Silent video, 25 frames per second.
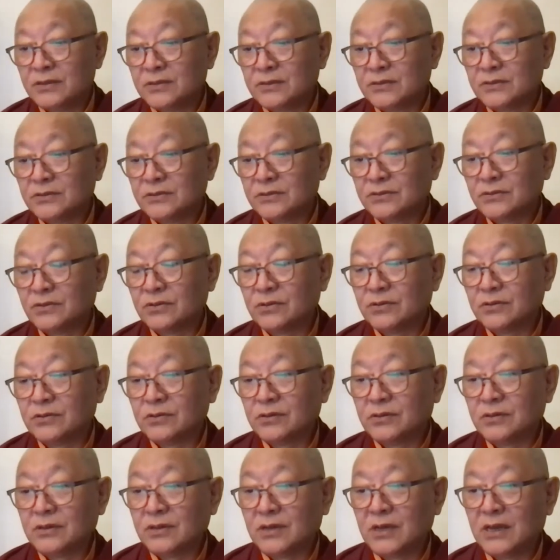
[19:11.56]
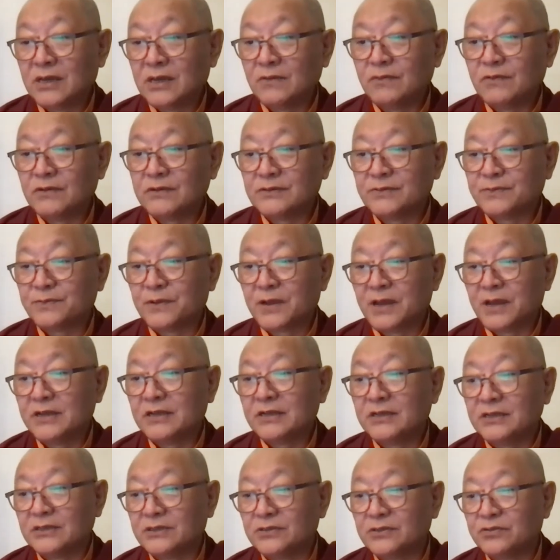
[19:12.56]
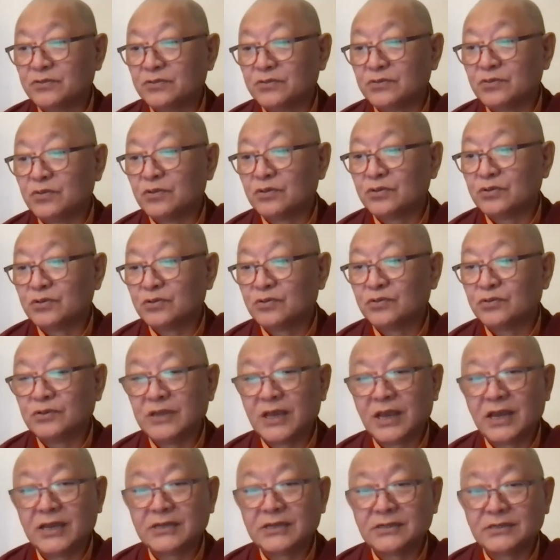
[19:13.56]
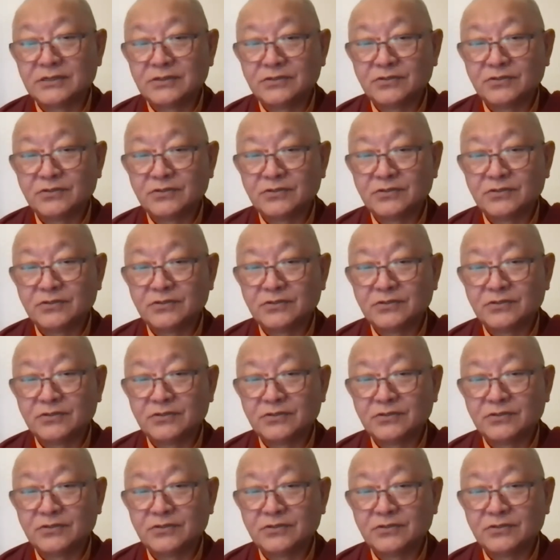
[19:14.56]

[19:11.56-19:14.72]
So I was planning to go through that